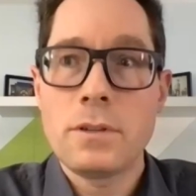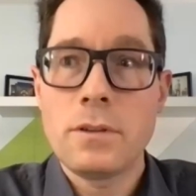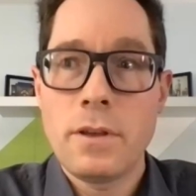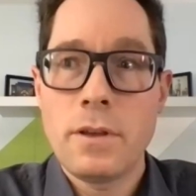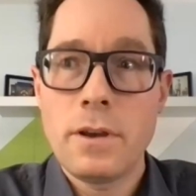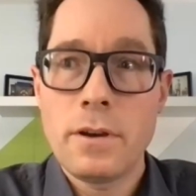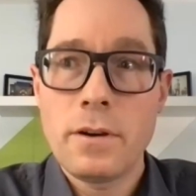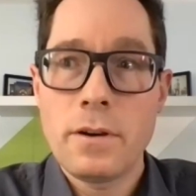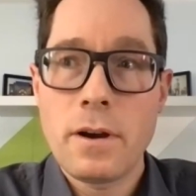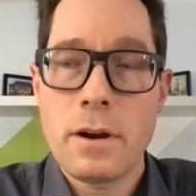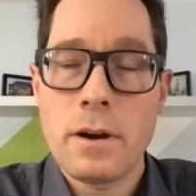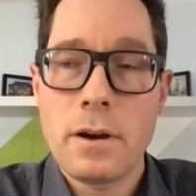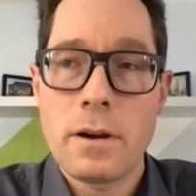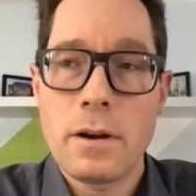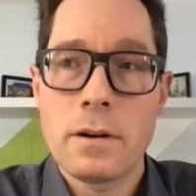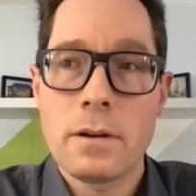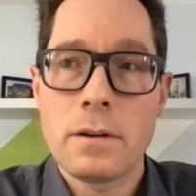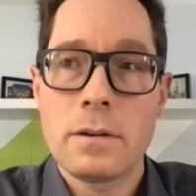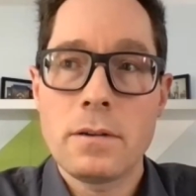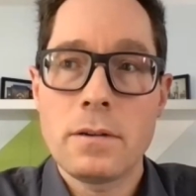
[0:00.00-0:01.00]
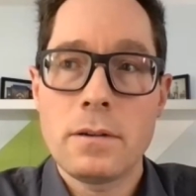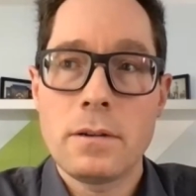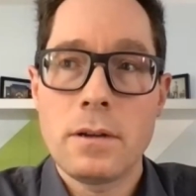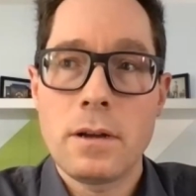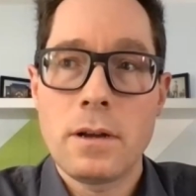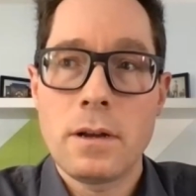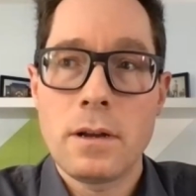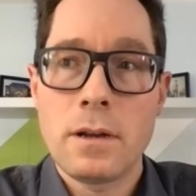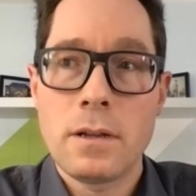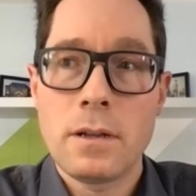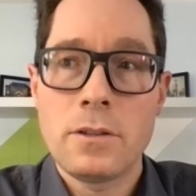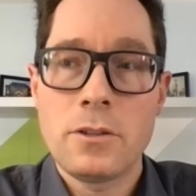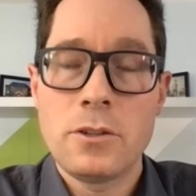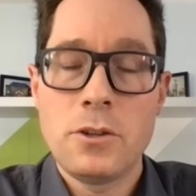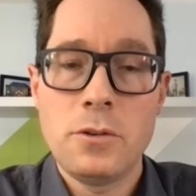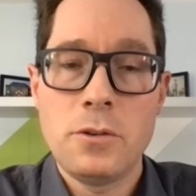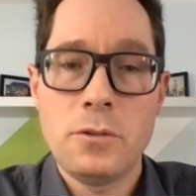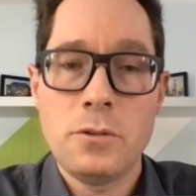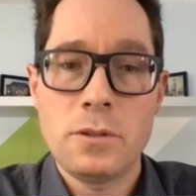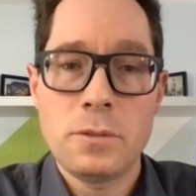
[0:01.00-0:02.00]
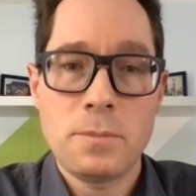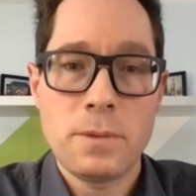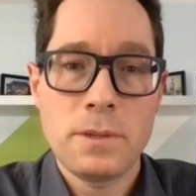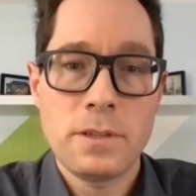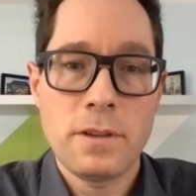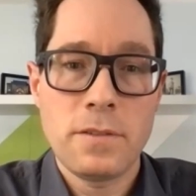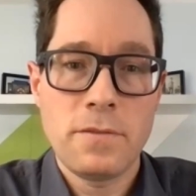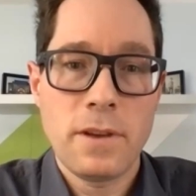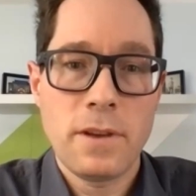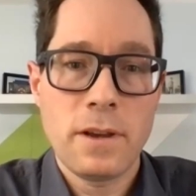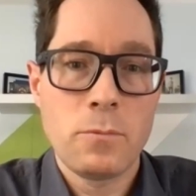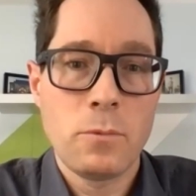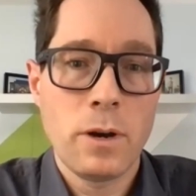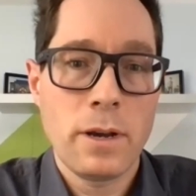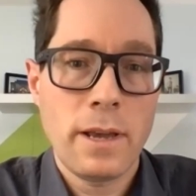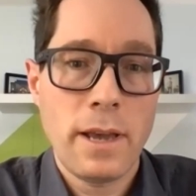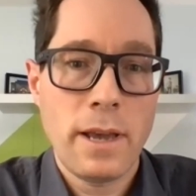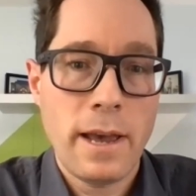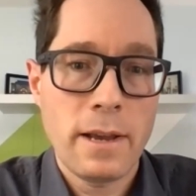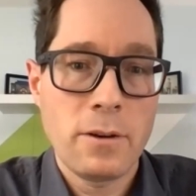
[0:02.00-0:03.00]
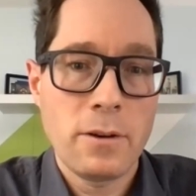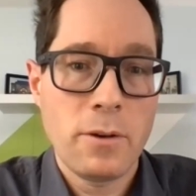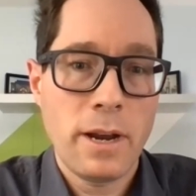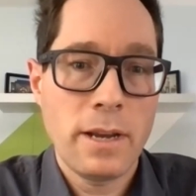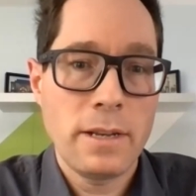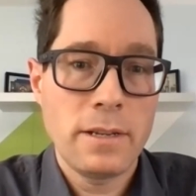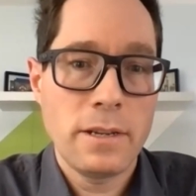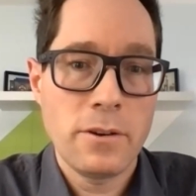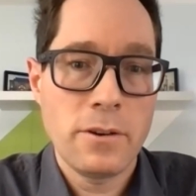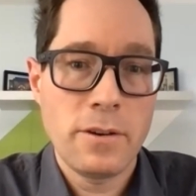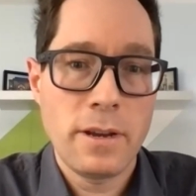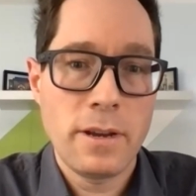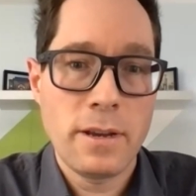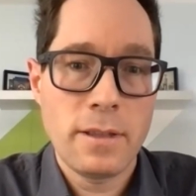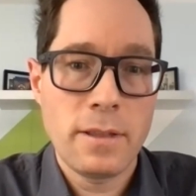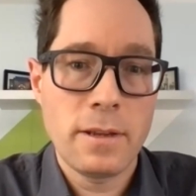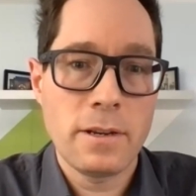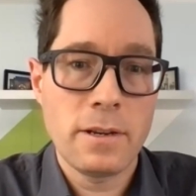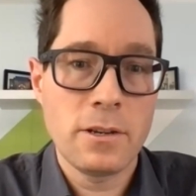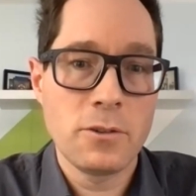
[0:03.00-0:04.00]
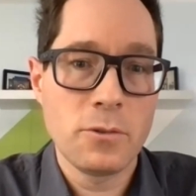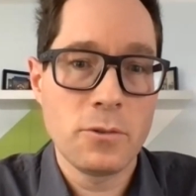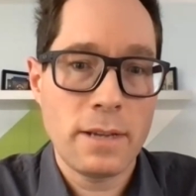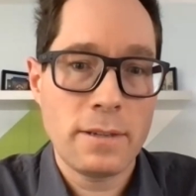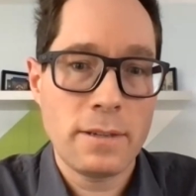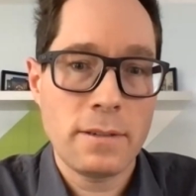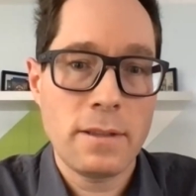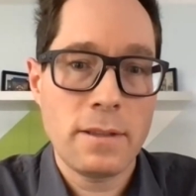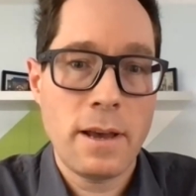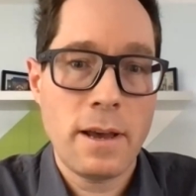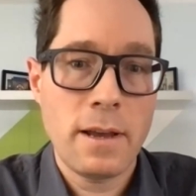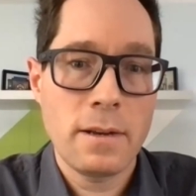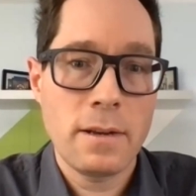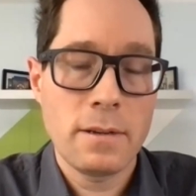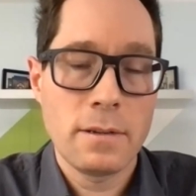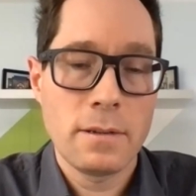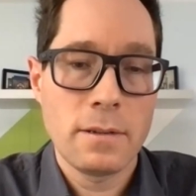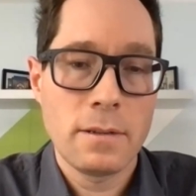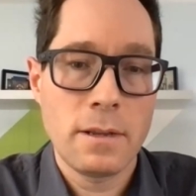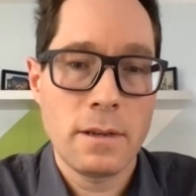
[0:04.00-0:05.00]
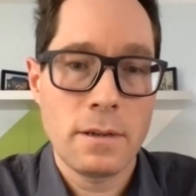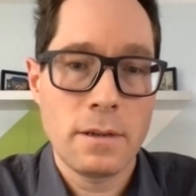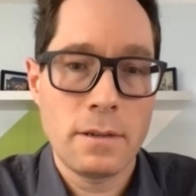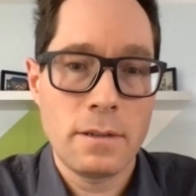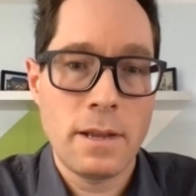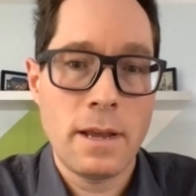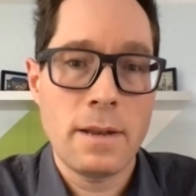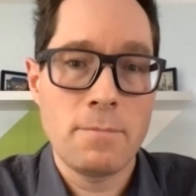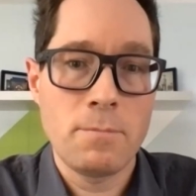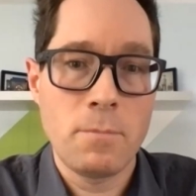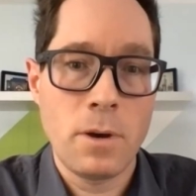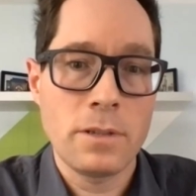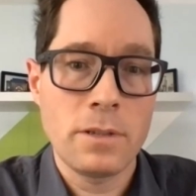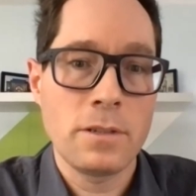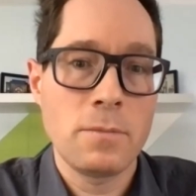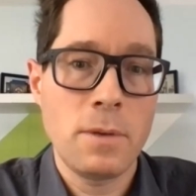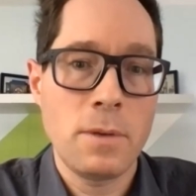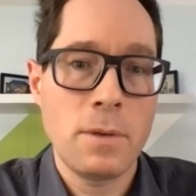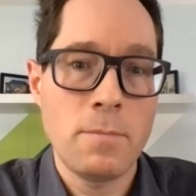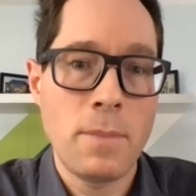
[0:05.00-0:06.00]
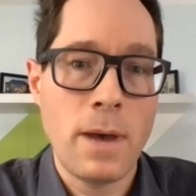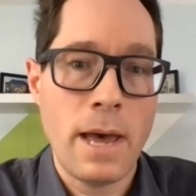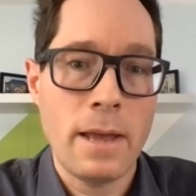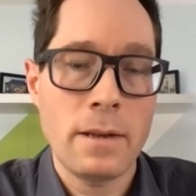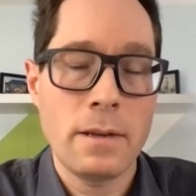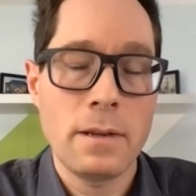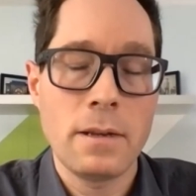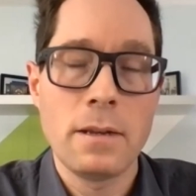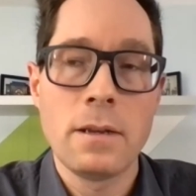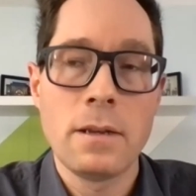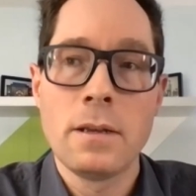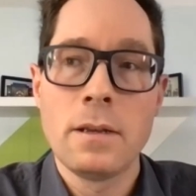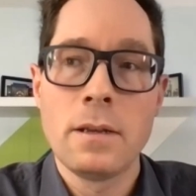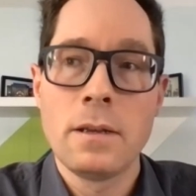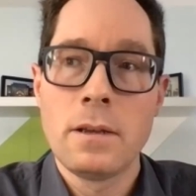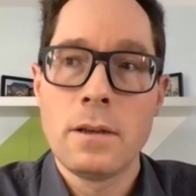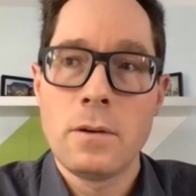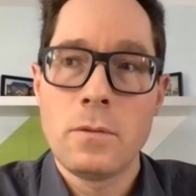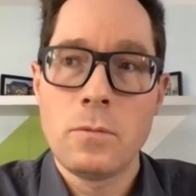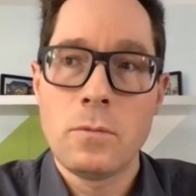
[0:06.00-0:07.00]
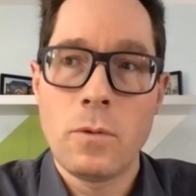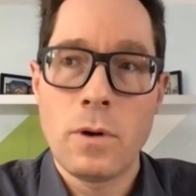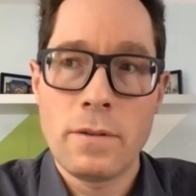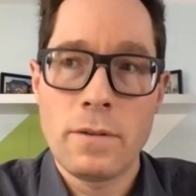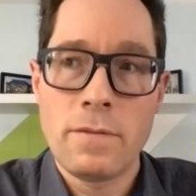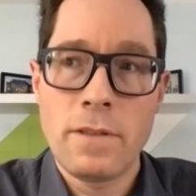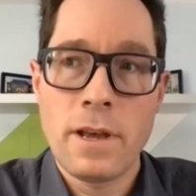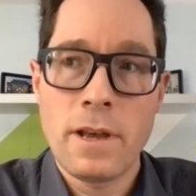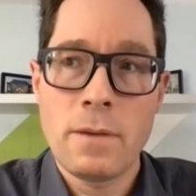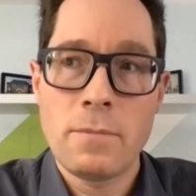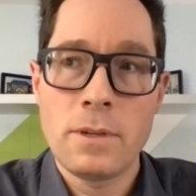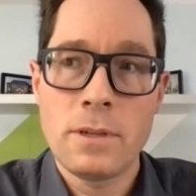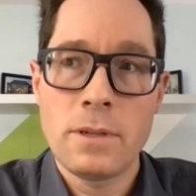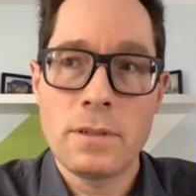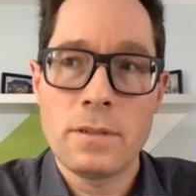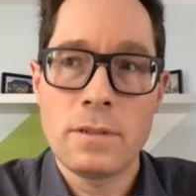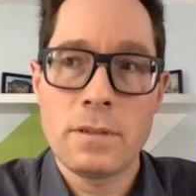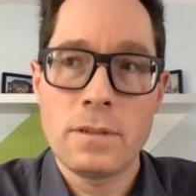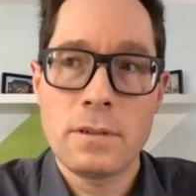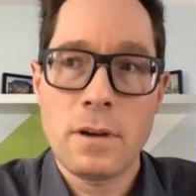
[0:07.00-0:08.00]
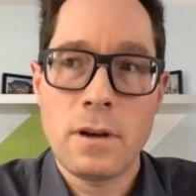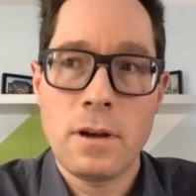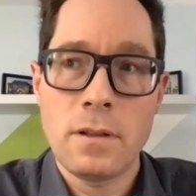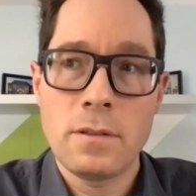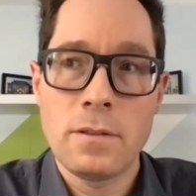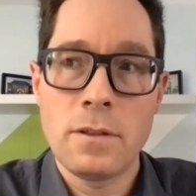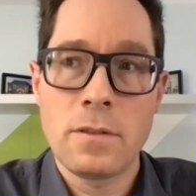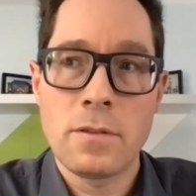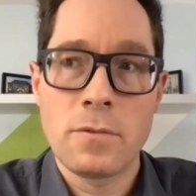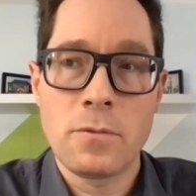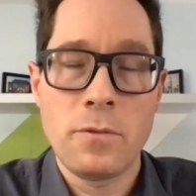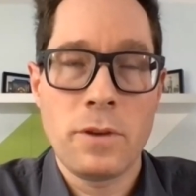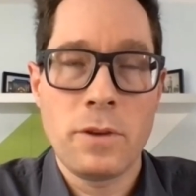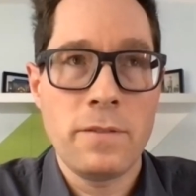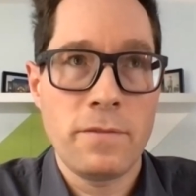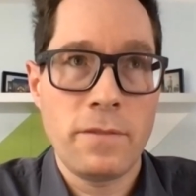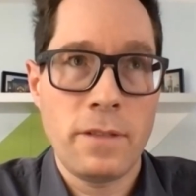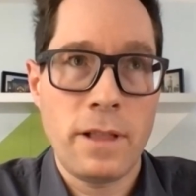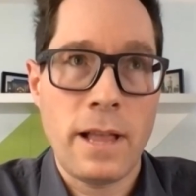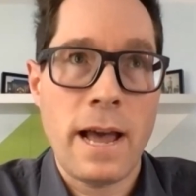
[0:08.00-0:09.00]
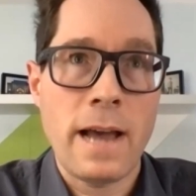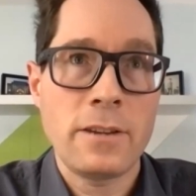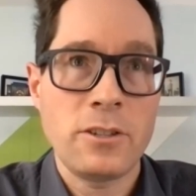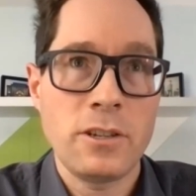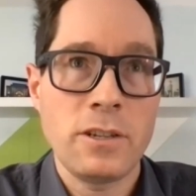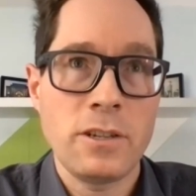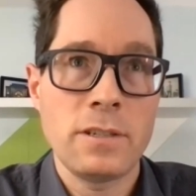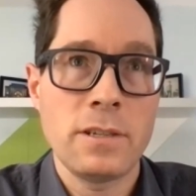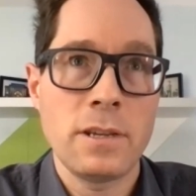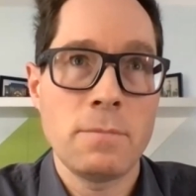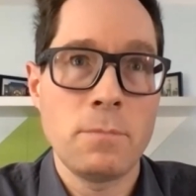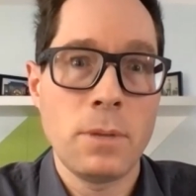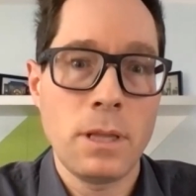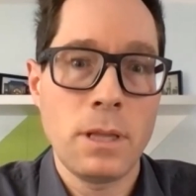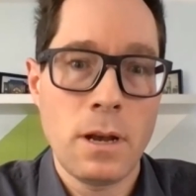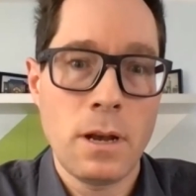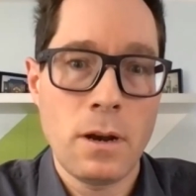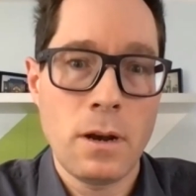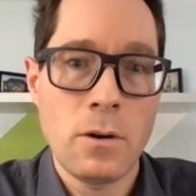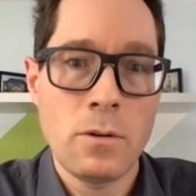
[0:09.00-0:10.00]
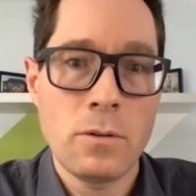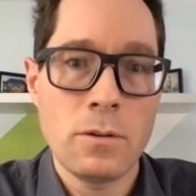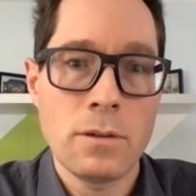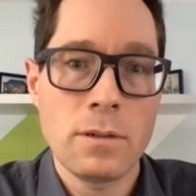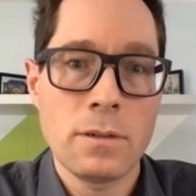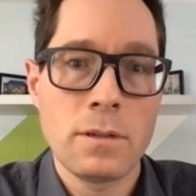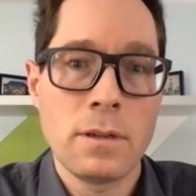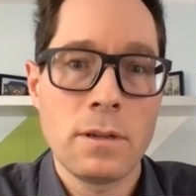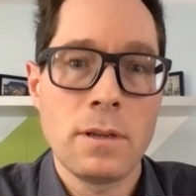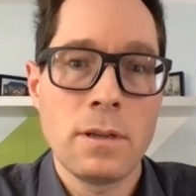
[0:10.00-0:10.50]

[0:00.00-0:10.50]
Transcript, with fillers: So there are uh, two specific WCAG criteria that address that that that must be met. One of them is called the three flashes and below,